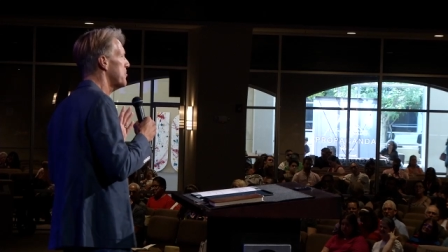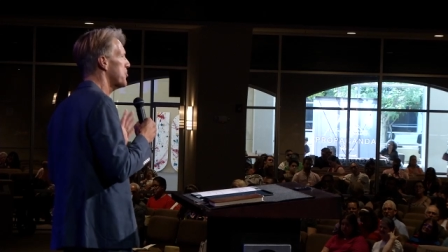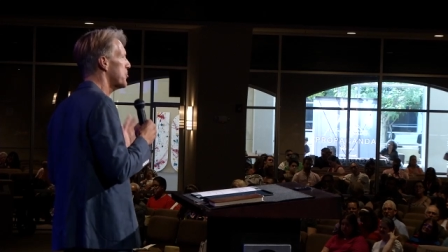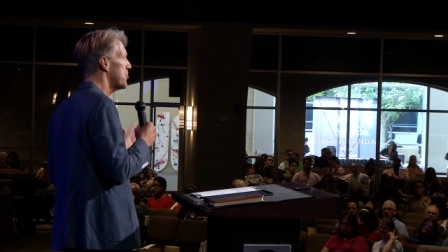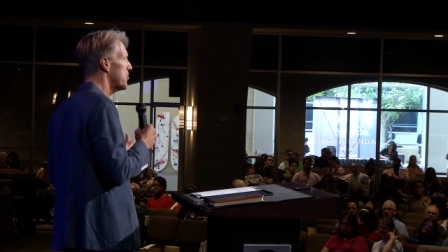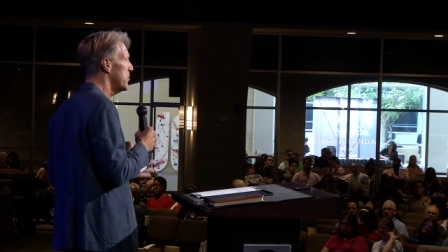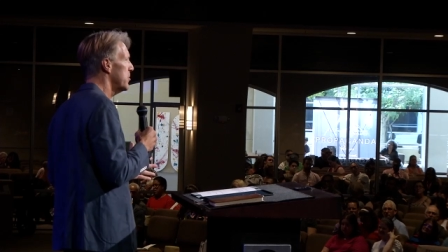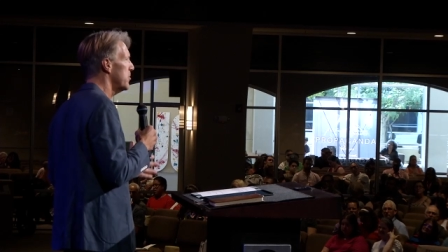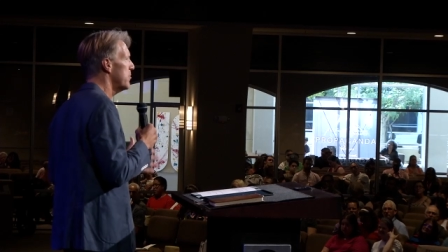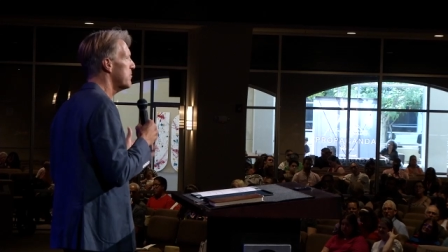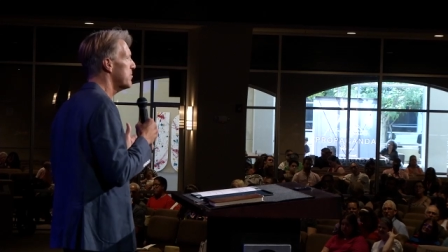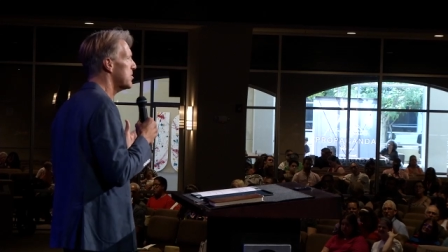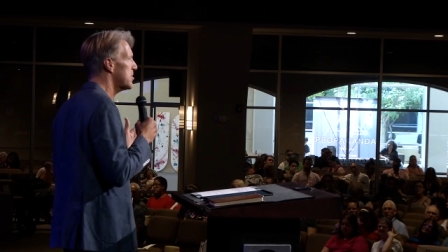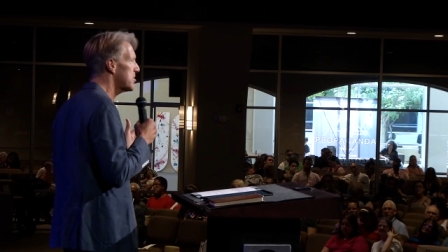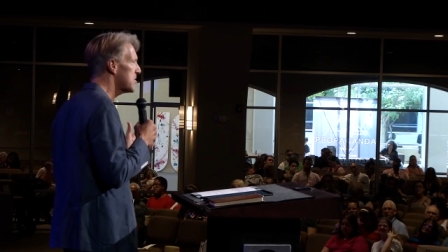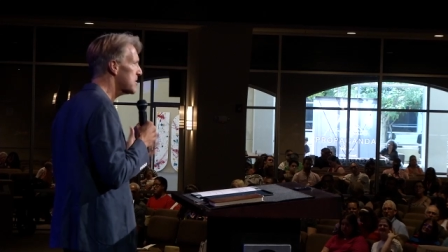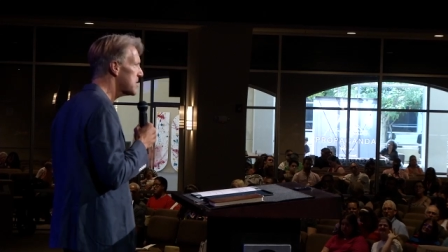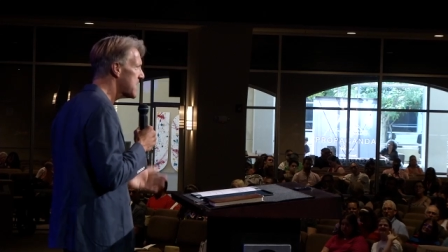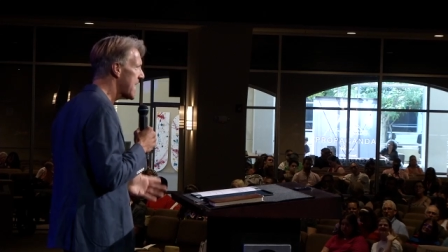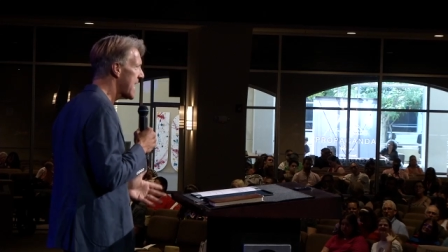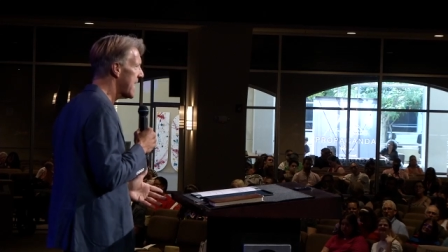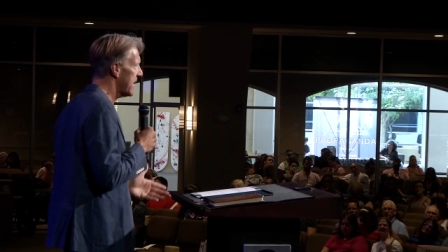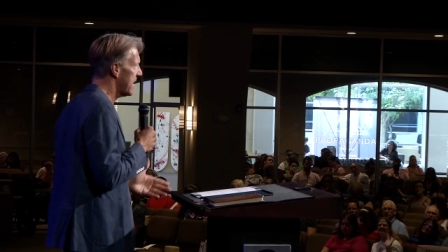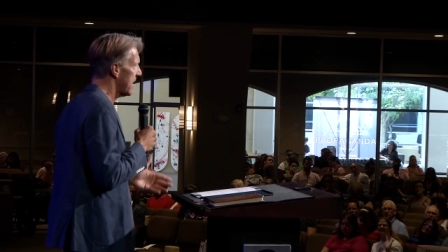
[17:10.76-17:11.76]
truth
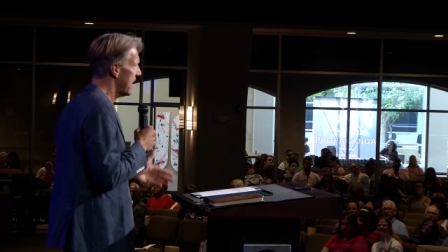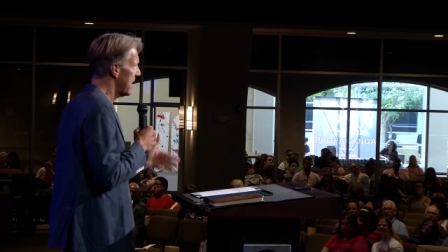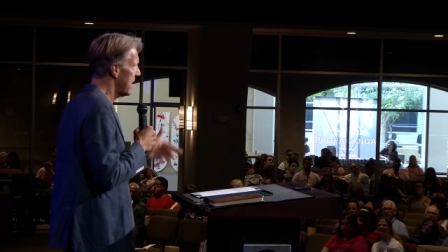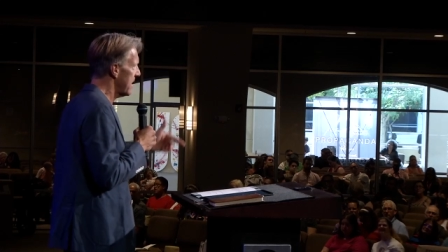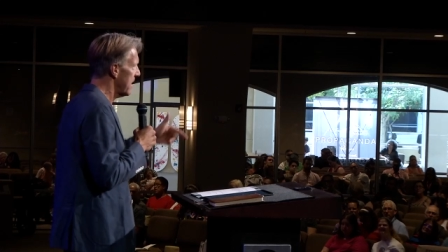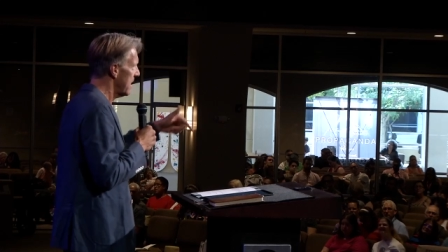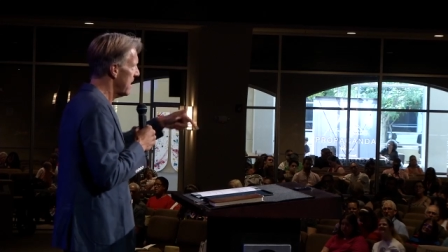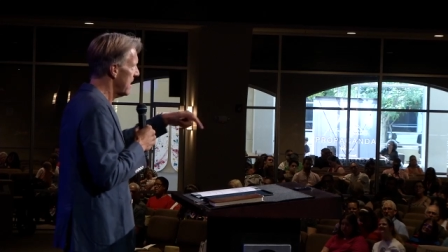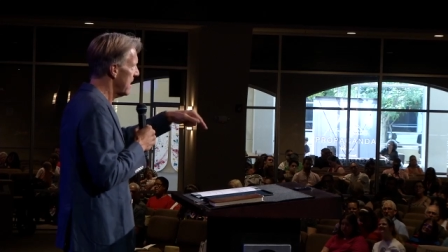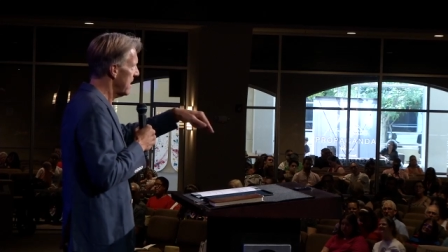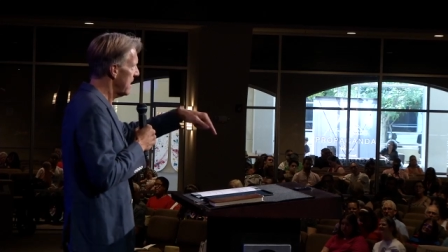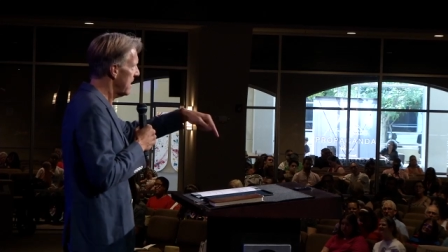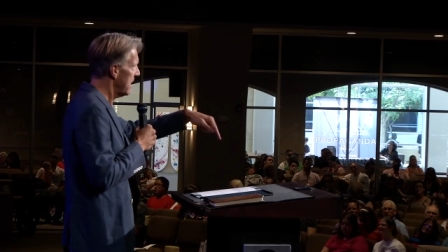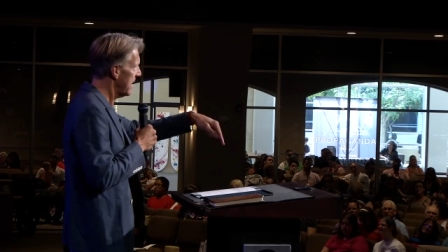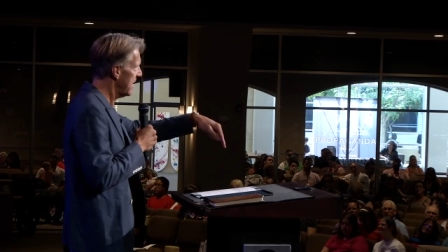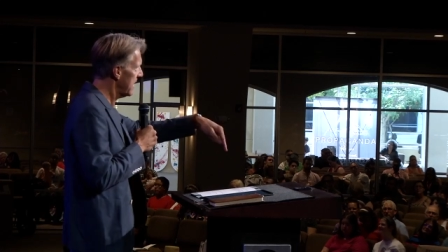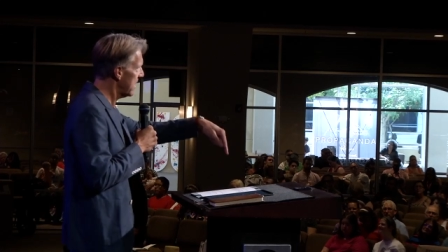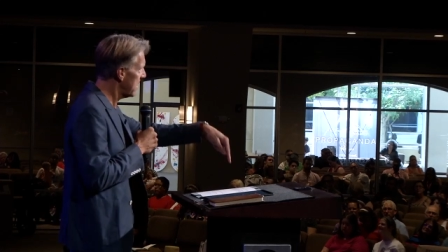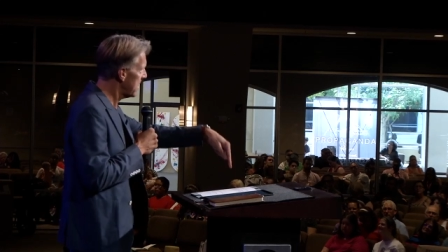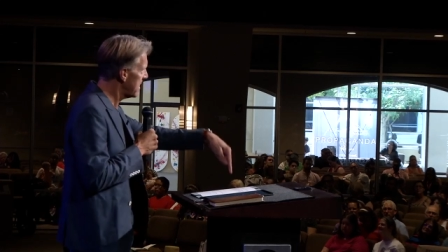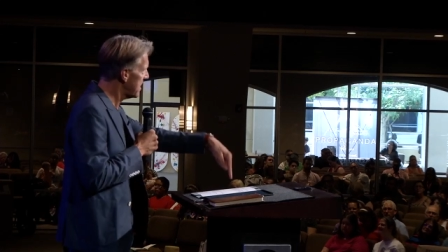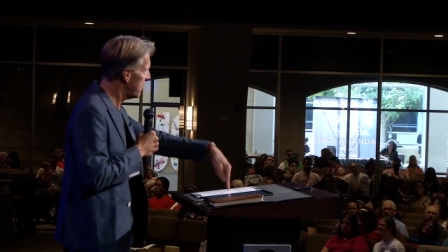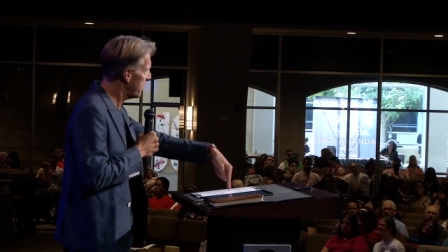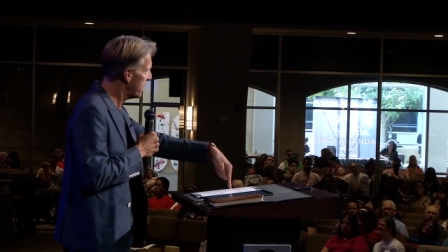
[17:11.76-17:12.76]
stated in
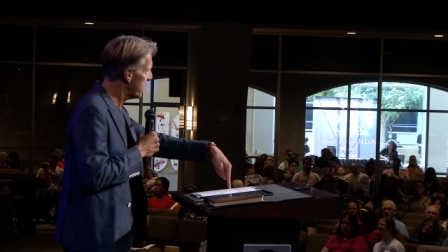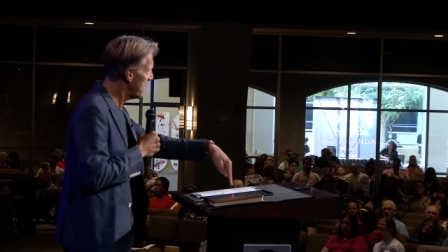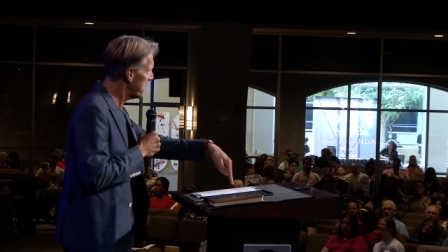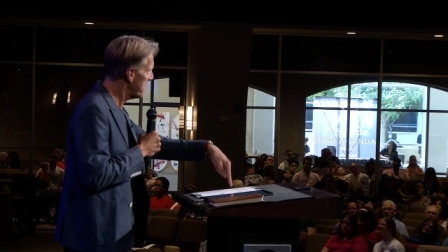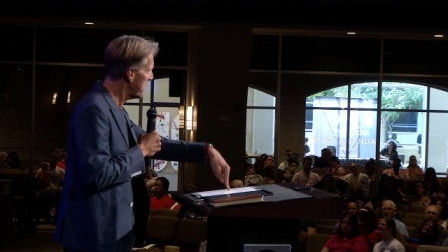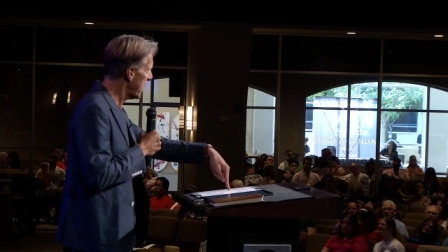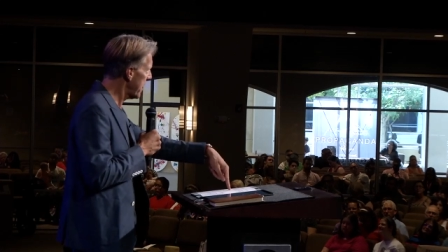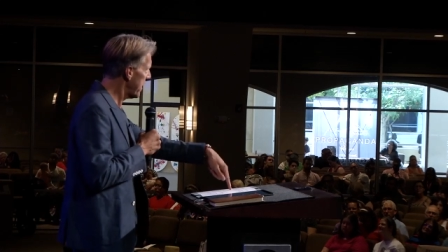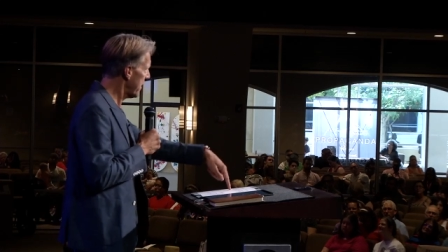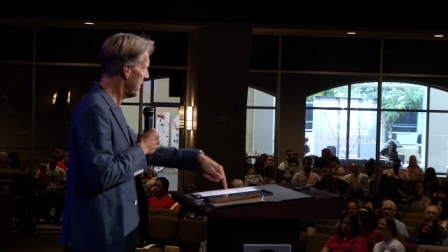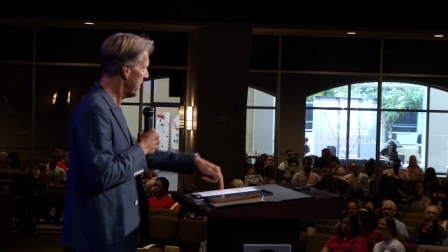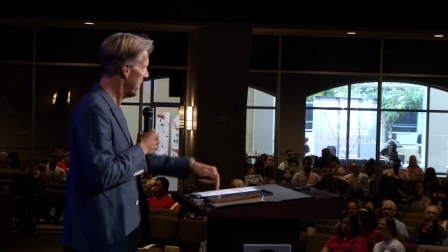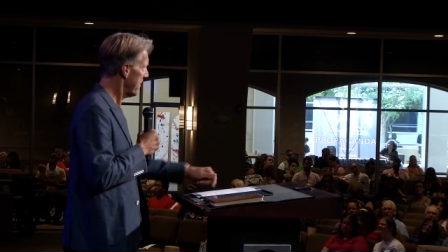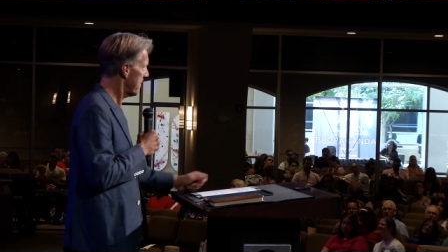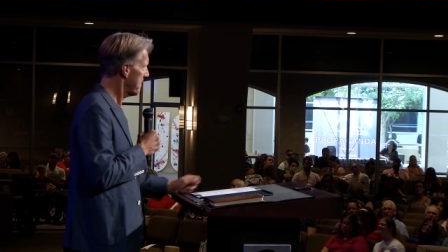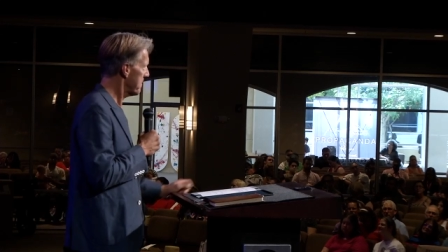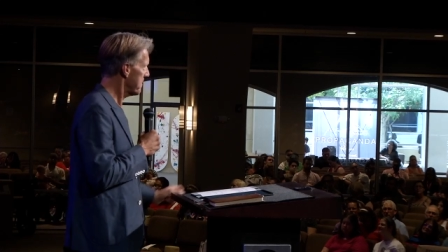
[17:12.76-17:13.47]
a different manner.